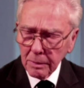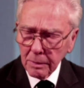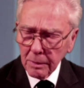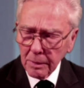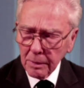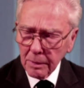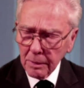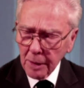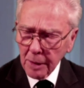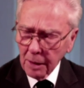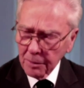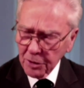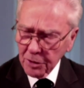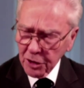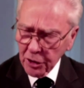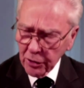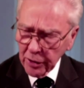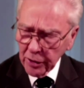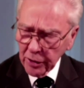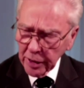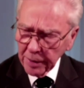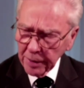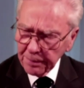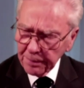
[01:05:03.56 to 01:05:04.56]
So the
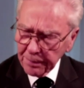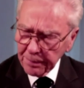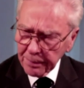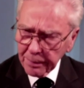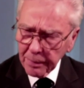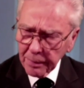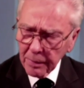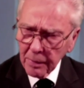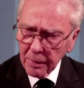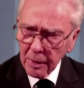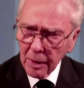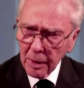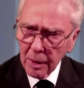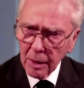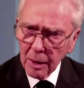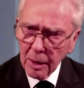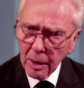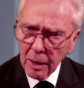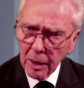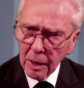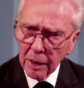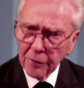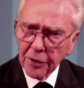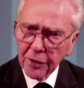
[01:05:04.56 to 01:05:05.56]
your
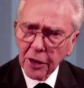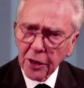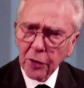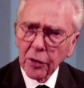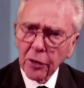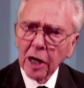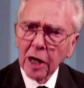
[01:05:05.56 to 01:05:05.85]
cryoprecipitate.